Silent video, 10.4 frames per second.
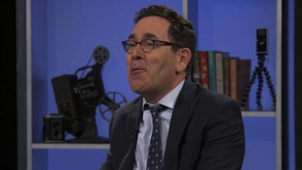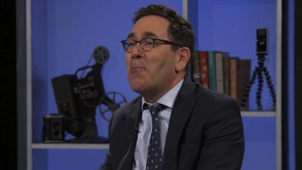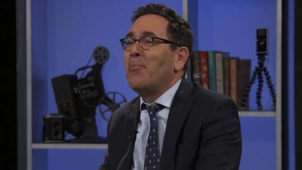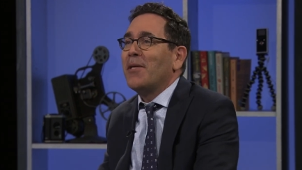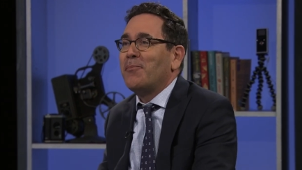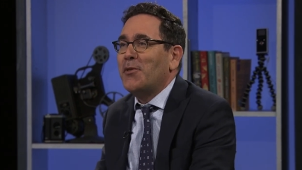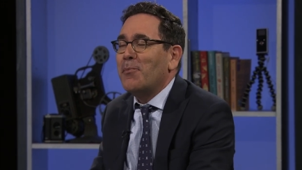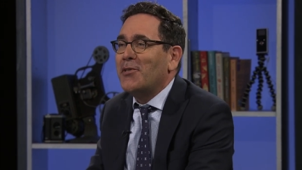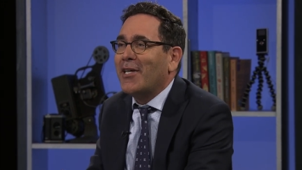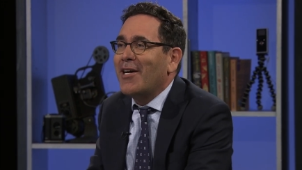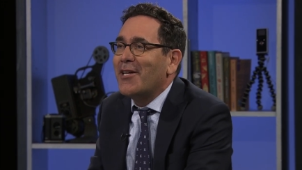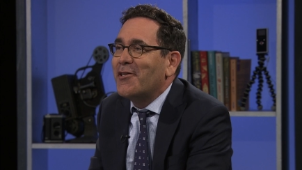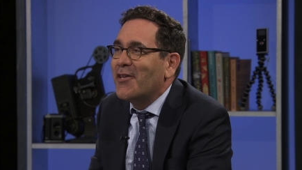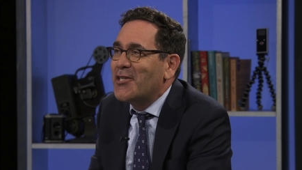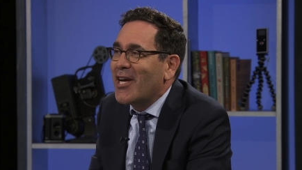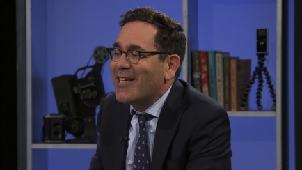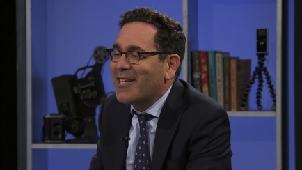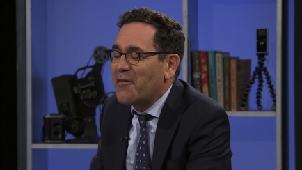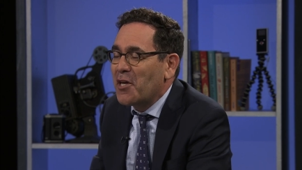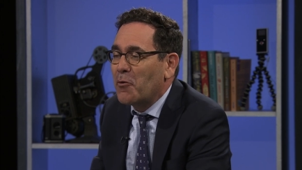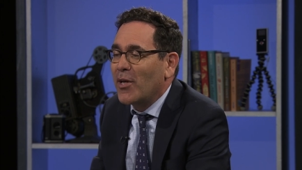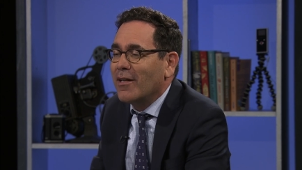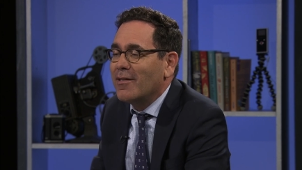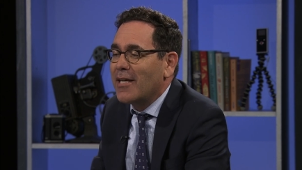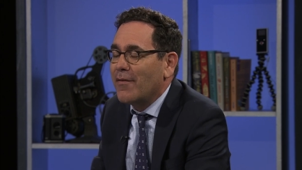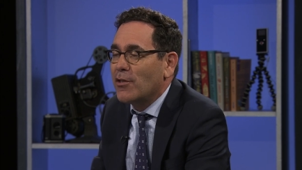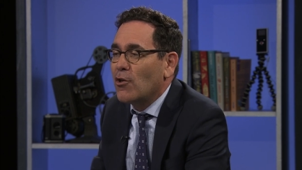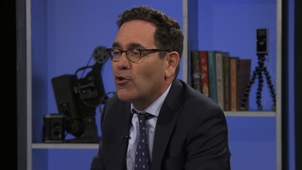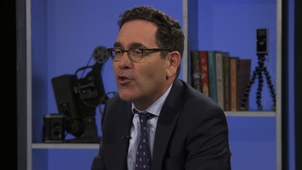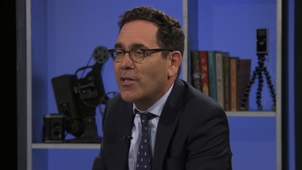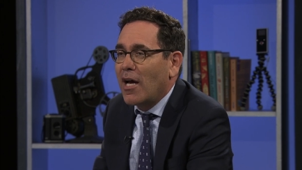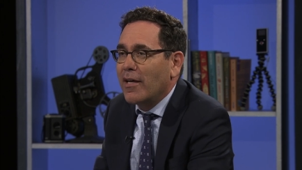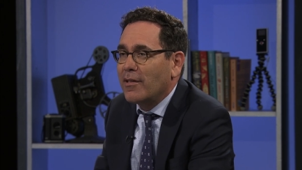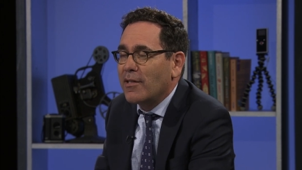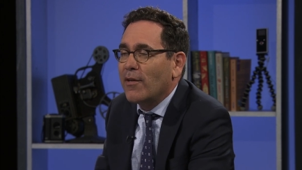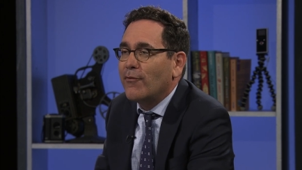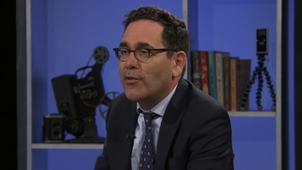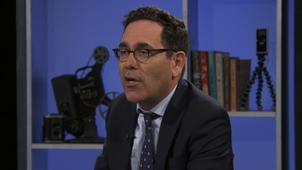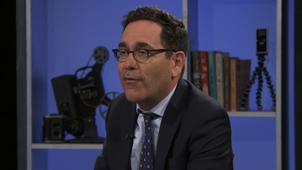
but to, to cut to the chase, I think we could say that social scientists have,